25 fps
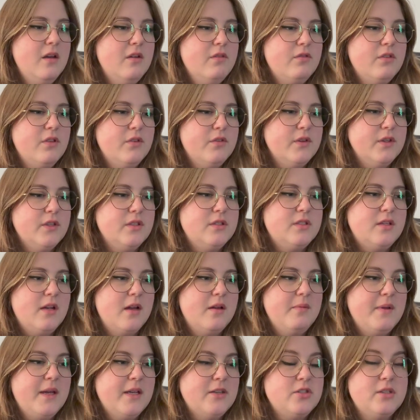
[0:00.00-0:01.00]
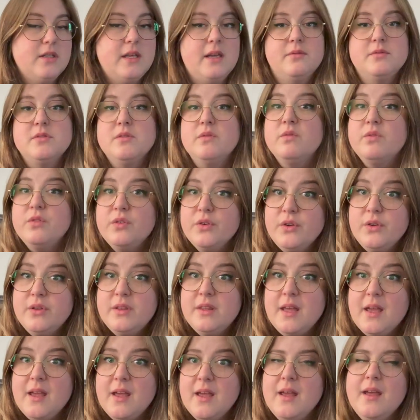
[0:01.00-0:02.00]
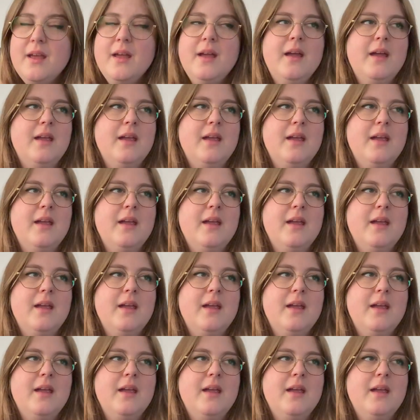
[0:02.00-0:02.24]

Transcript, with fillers: for the first time actually have some food there